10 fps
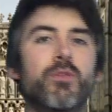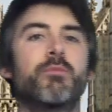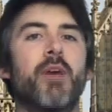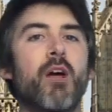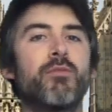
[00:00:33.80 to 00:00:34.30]

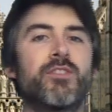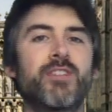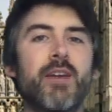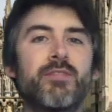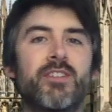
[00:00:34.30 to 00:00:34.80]
some health and
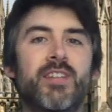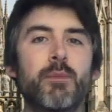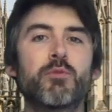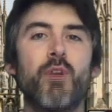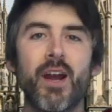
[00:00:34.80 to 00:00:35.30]
safety
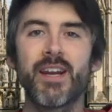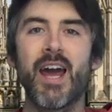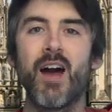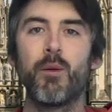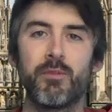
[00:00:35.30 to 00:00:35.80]
tips right
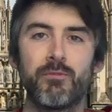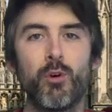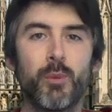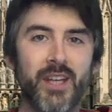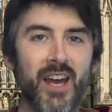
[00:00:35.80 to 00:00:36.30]
now
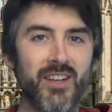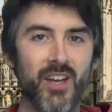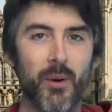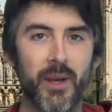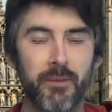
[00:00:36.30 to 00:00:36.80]
before we get
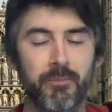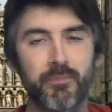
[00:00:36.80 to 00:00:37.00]
going.